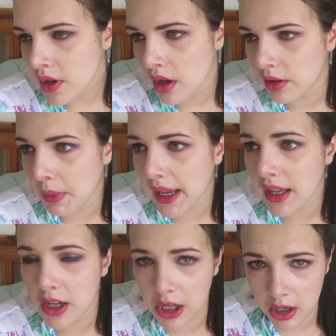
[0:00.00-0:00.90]
I was
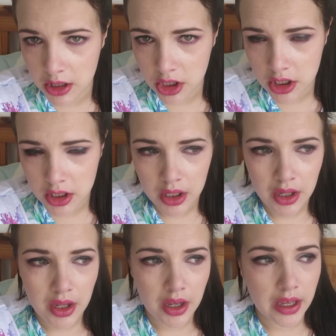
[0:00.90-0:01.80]
making a lunch
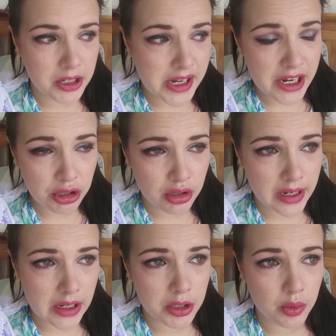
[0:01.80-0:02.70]
and
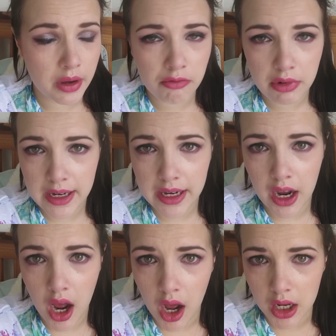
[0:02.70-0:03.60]
literally just went really
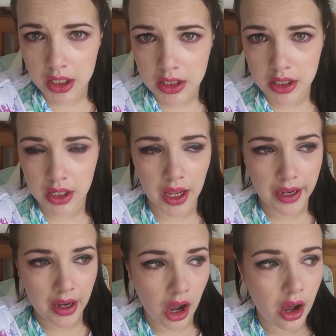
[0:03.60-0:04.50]
hot,
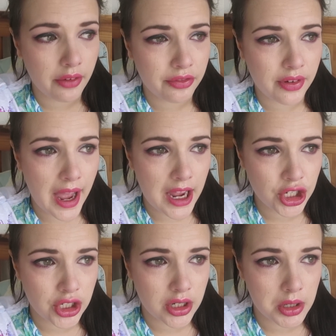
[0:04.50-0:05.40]
like a hot
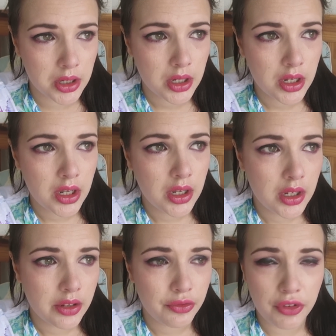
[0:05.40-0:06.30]
flash, and
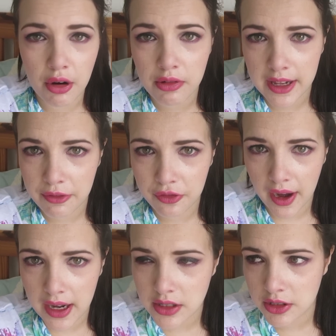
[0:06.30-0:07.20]
felt really
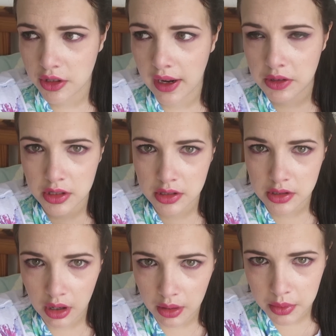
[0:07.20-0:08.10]
faint, so I had to
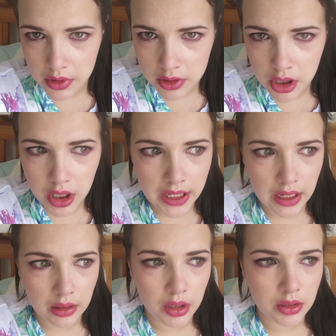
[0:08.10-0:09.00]
stop
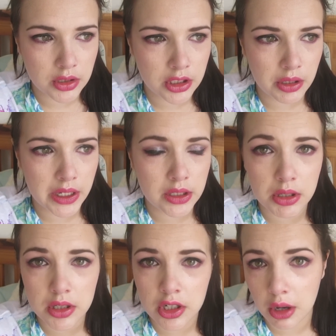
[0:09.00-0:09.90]
cooking what I was doing and
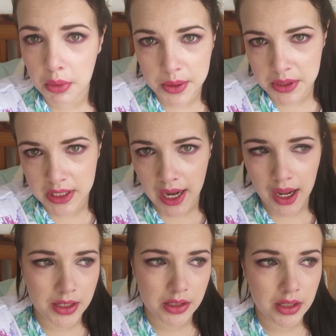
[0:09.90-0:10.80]
just come
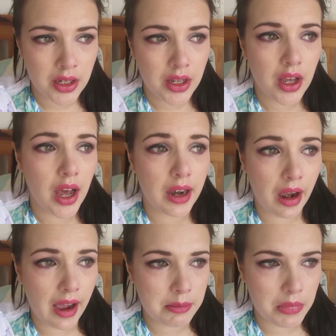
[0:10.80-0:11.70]
upstairs and
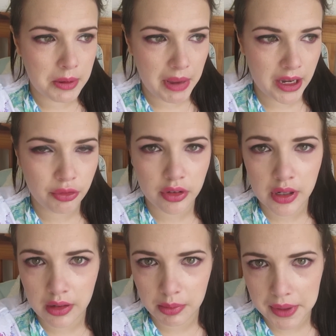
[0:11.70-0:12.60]
lie in my bed for a
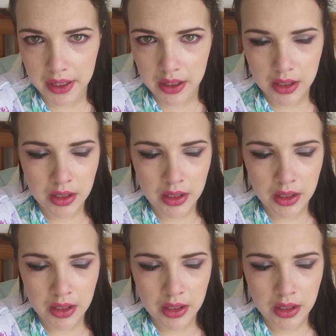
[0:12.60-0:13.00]
little bit.